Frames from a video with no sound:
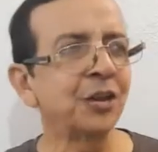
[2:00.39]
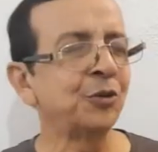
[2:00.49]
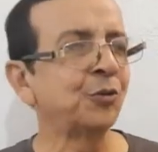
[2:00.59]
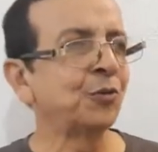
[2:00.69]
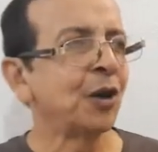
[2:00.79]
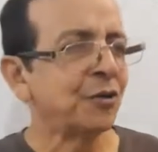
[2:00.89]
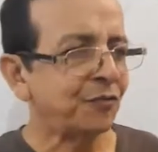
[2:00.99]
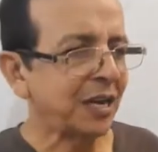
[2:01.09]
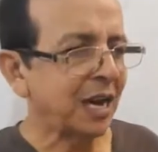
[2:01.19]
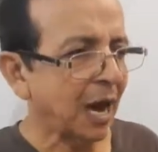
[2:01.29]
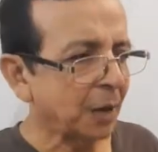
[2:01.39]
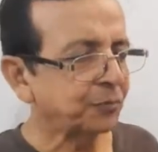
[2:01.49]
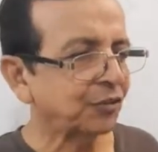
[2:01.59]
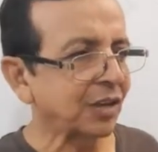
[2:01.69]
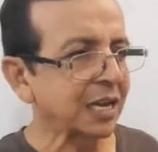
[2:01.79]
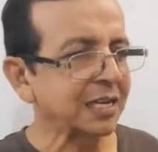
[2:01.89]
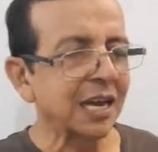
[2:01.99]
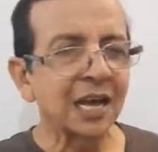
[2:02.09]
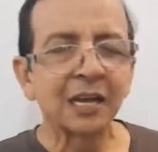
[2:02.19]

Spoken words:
you feel upset,